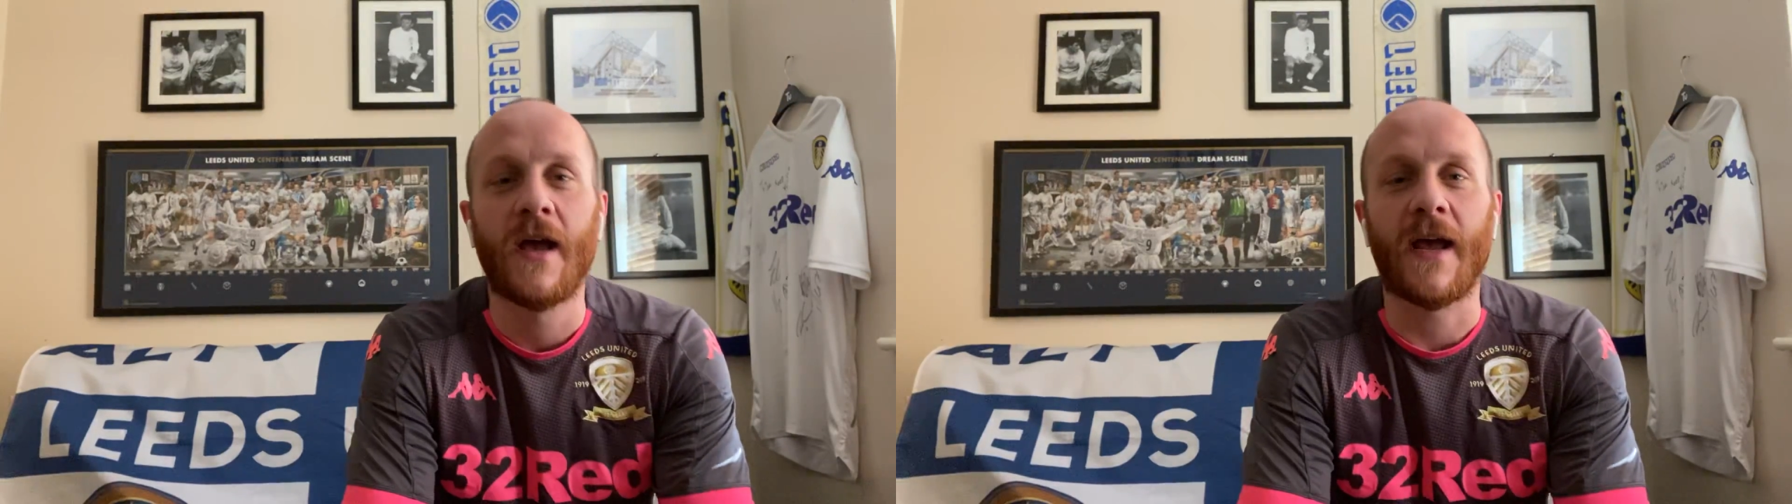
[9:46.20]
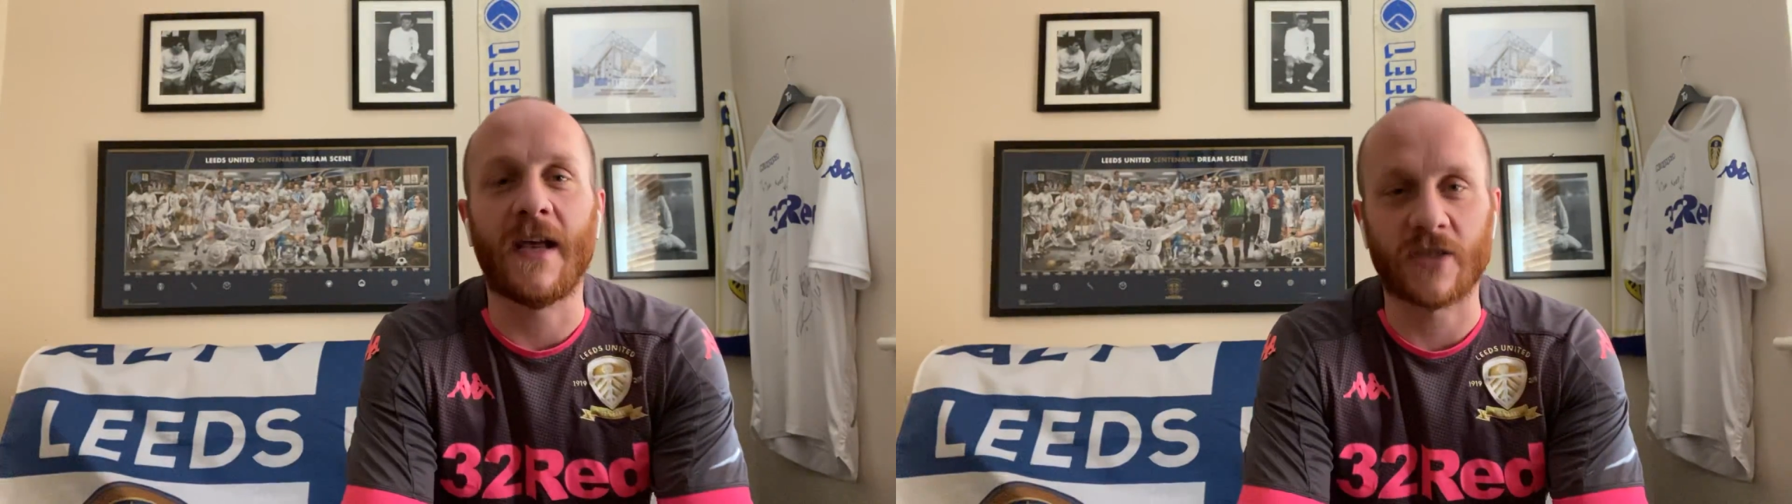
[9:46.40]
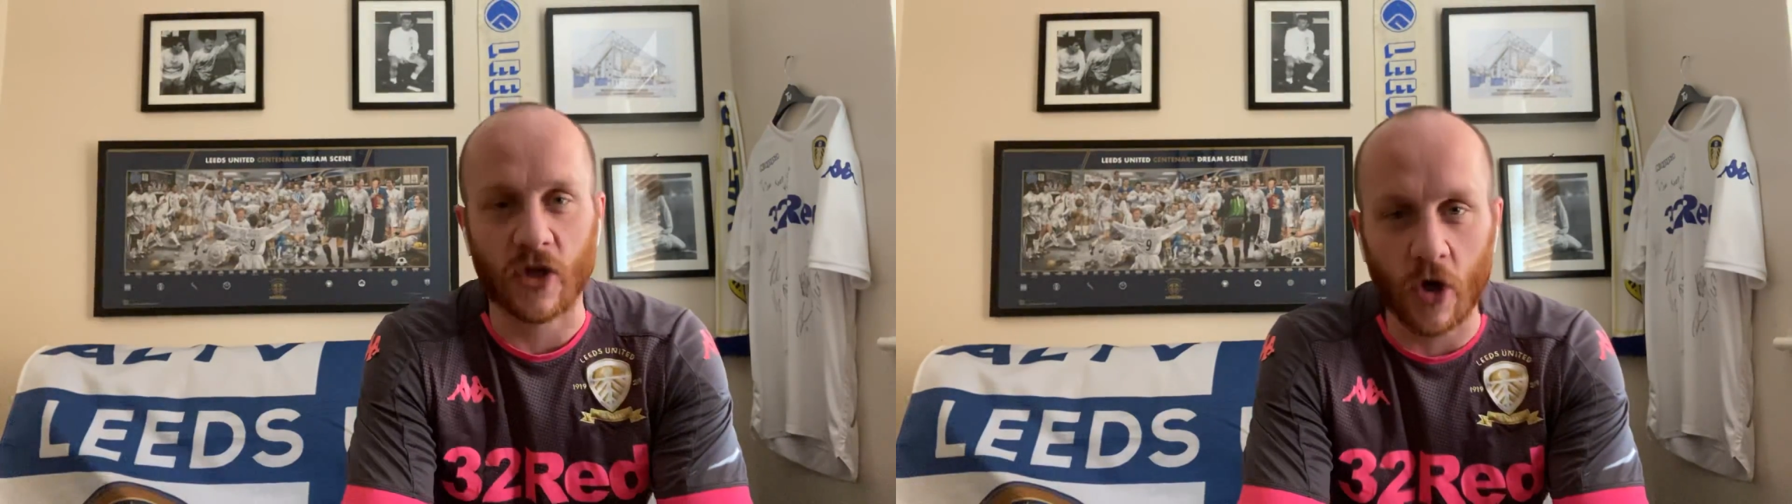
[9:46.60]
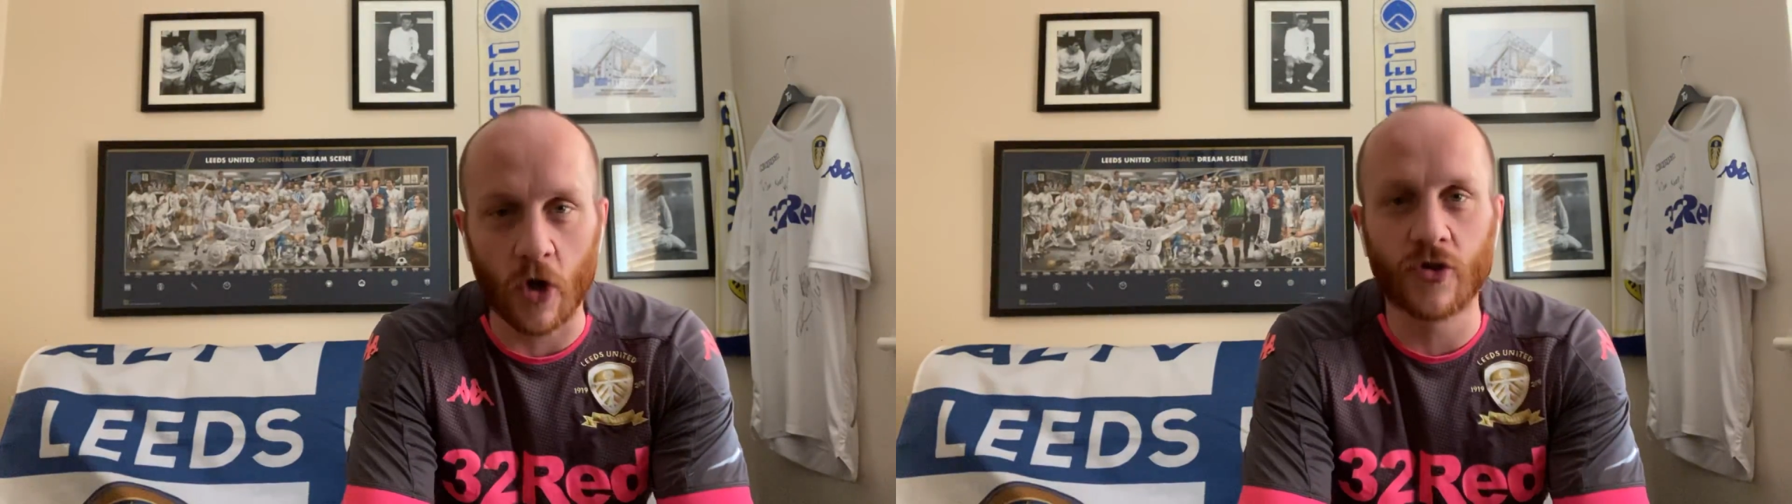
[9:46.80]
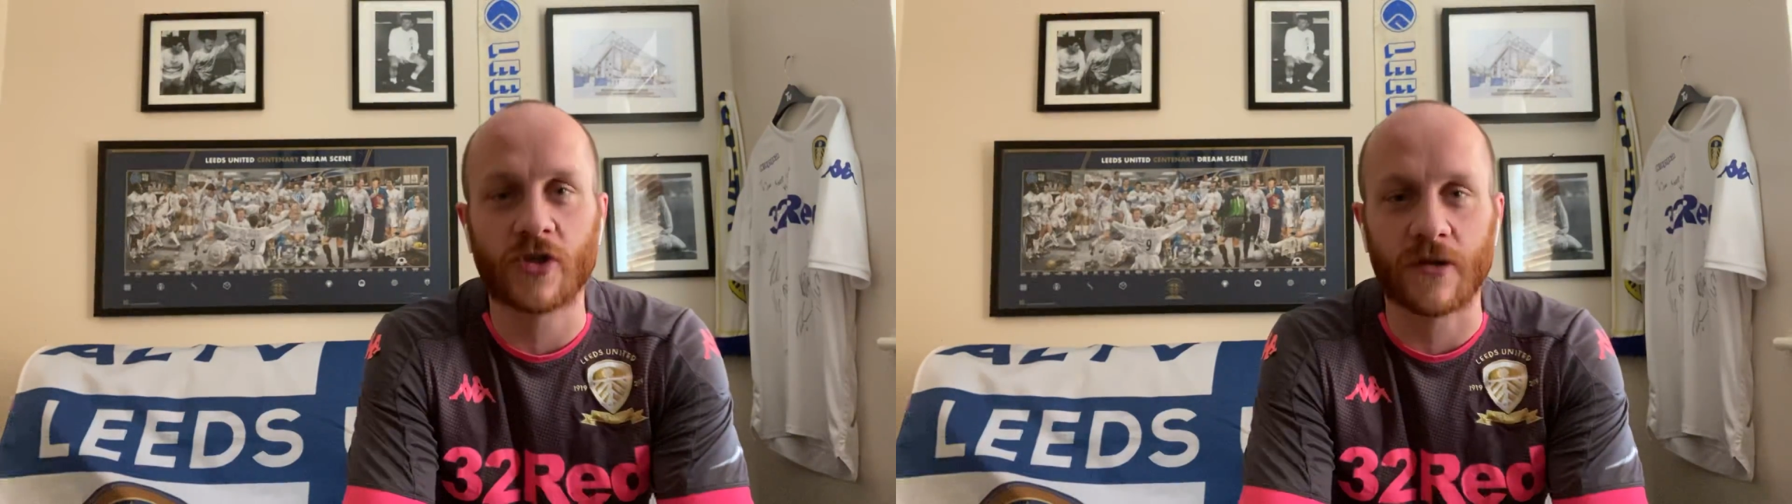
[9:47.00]
is a
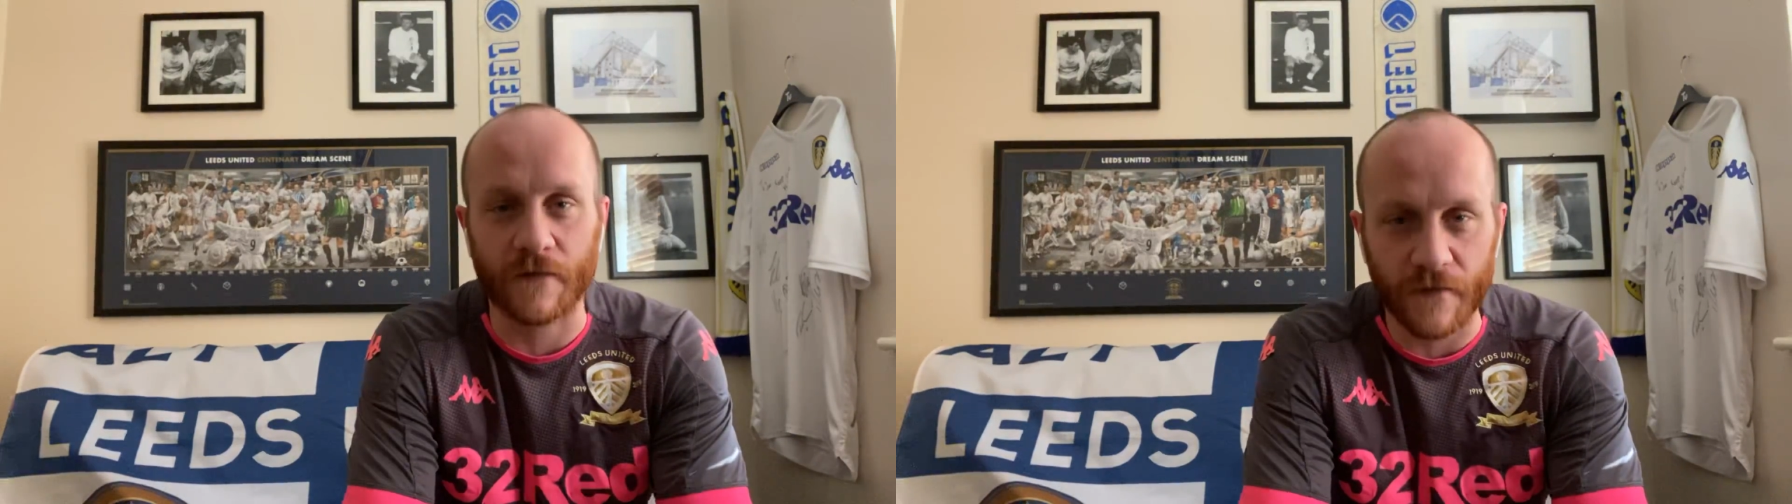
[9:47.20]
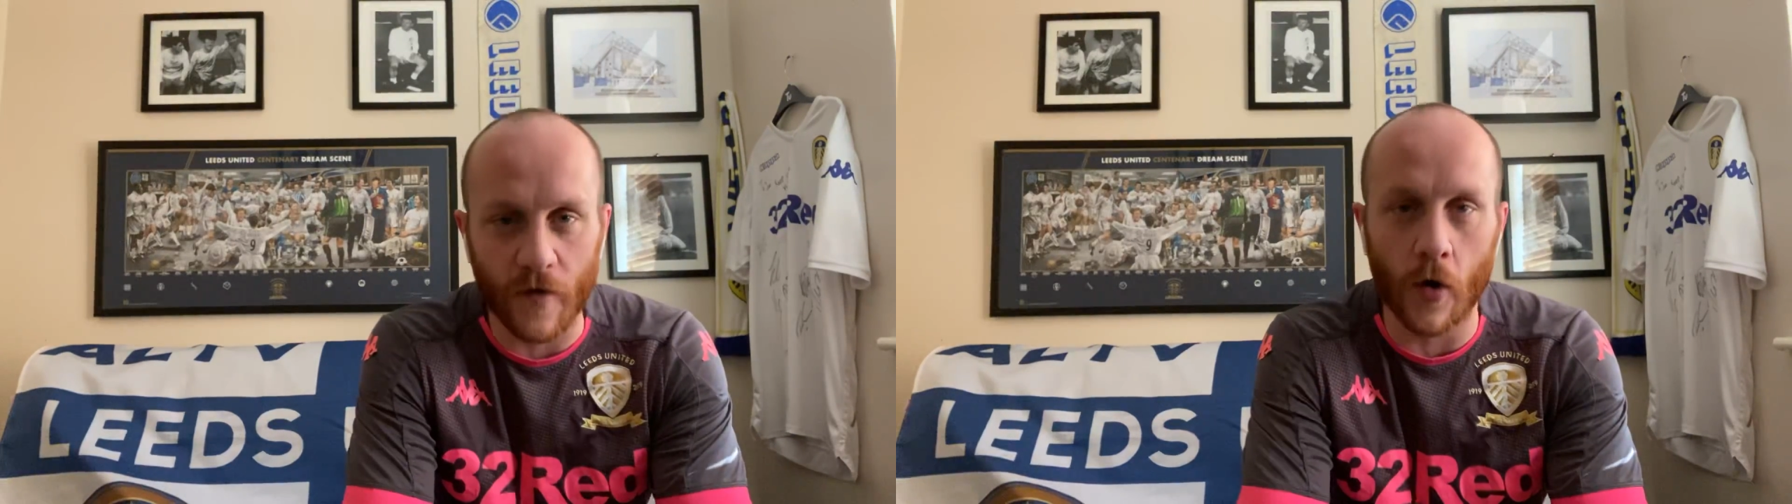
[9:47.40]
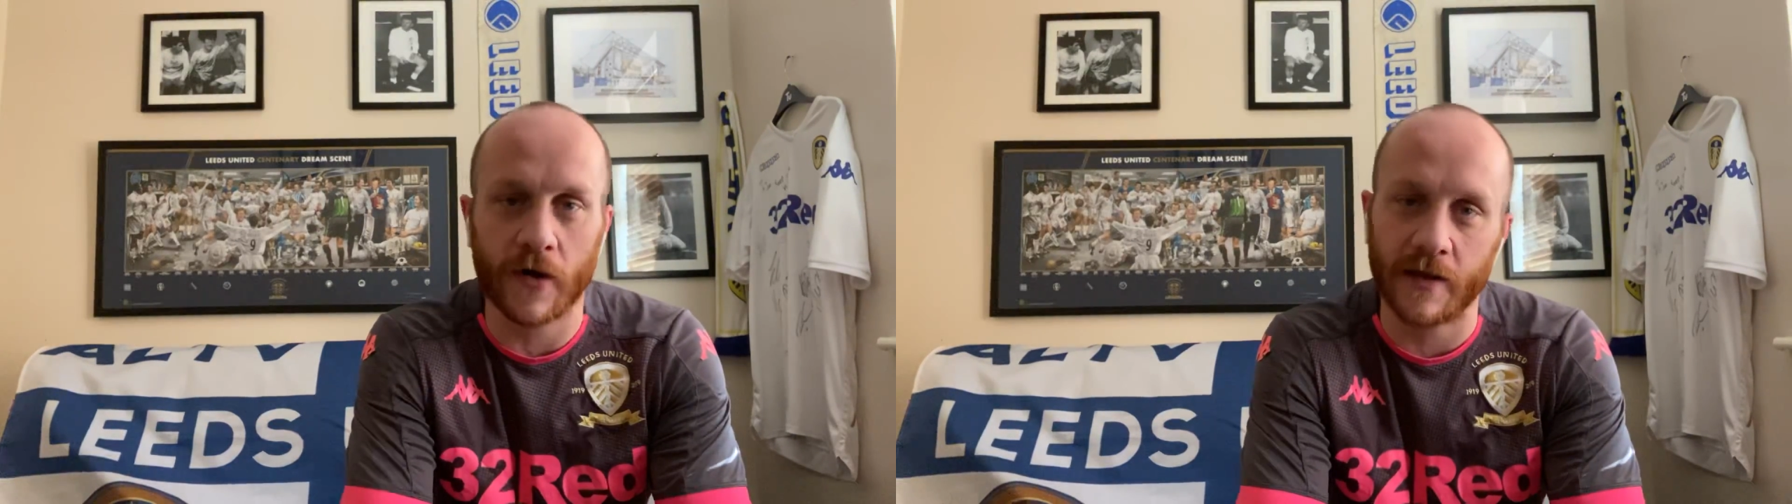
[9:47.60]
constant thorn